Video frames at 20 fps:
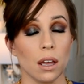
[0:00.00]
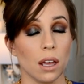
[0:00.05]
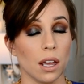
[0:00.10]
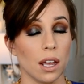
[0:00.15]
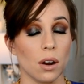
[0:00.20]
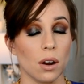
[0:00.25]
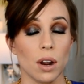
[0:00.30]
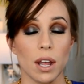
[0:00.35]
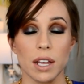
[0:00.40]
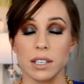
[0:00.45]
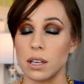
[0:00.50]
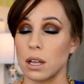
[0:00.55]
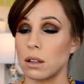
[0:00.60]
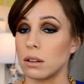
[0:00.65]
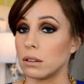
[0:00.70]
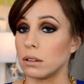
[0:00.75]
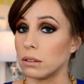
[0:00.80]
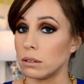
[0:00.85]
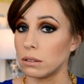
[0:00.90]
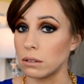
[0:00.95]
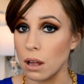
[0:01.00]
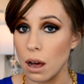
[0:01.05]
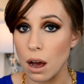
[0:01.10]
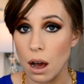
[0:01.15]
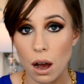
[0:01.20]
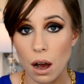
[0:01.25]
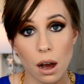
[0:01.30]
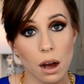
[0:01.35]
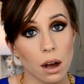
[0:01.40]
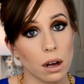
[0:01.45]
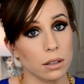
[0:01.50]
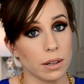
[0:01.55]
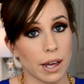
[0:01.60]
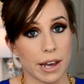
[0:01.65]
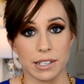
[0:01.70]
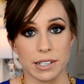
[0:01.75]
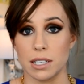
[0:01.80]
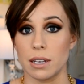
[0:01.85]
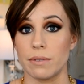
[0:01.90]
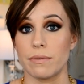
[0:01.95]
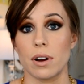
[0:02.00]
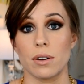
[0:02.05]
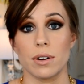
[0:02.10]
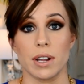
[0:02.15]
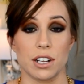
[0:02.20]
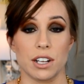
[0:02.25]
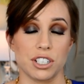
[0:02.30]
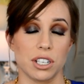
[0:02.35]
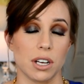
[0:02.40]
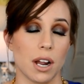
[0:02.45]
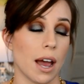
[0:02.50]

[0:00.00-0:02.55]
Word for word: It is a long lasting foundation.